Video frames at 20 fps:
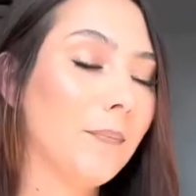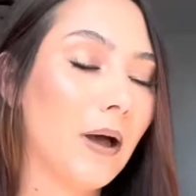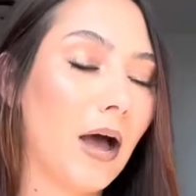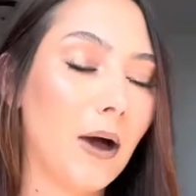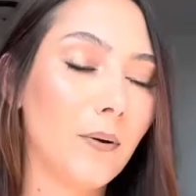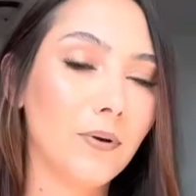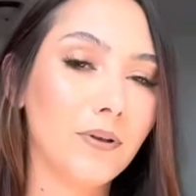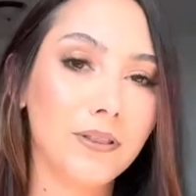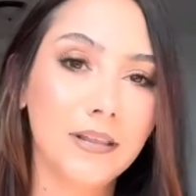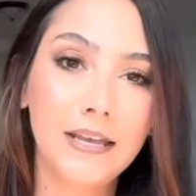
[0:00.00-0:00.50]
I
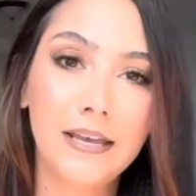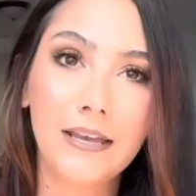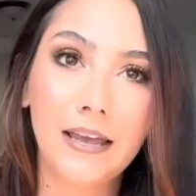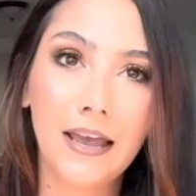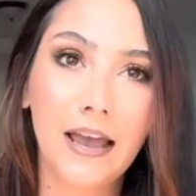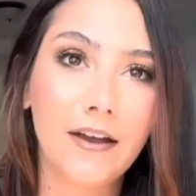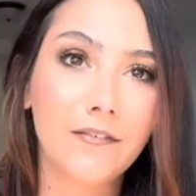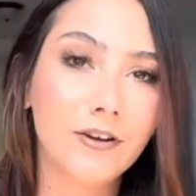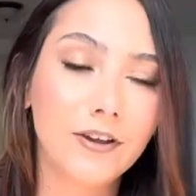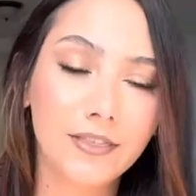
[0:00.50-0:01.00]
will link
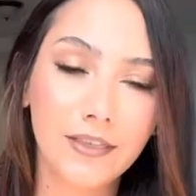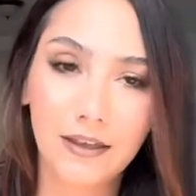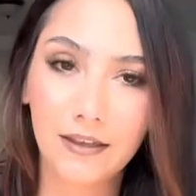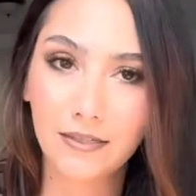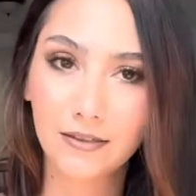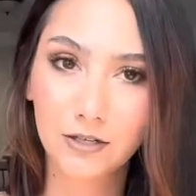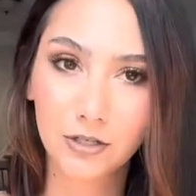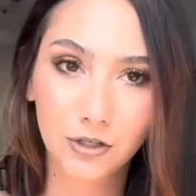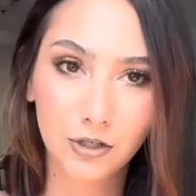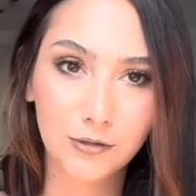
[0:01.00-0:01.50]
everything in
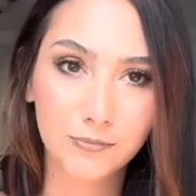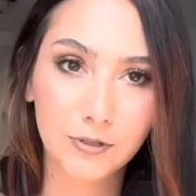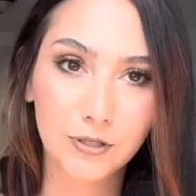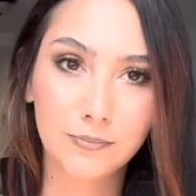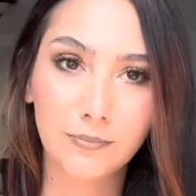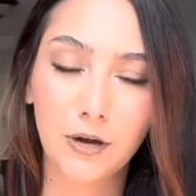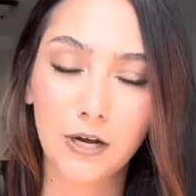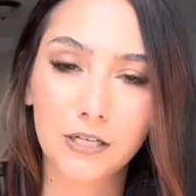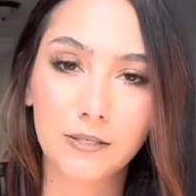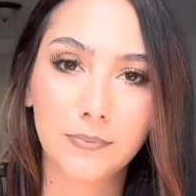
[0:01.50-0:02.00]
the description
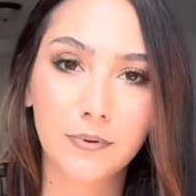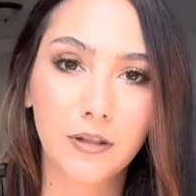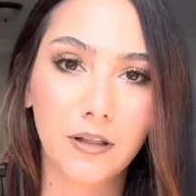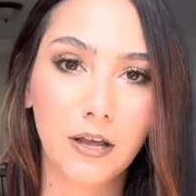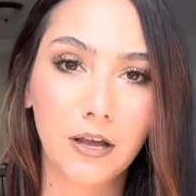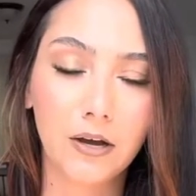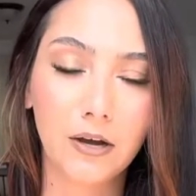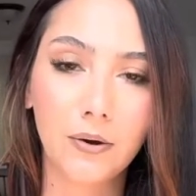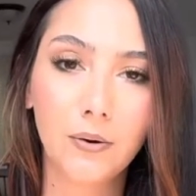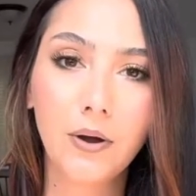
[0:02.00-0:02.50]
box
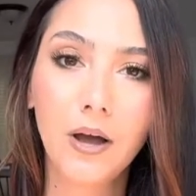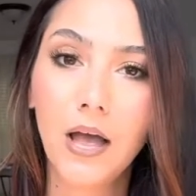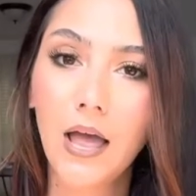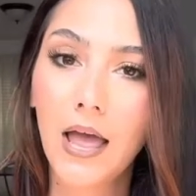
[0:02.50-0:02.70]
below